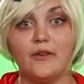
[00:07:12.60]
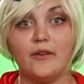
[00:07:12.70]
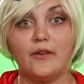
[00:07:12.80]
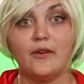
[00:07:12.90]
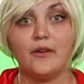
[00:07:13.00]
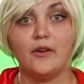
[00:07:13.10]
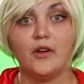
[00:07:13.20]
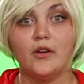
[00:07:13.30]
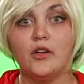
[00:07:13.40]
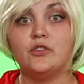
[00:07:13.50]
no orange
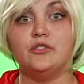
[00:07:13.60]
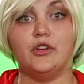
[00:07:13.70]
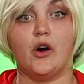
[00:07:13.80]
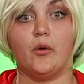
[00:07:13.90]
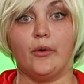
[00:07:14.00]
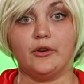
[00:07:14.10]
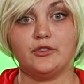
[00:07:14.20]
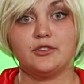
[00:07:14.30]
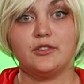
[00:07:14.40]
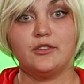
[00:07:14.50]
fruit? No
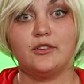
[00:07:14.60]
orange.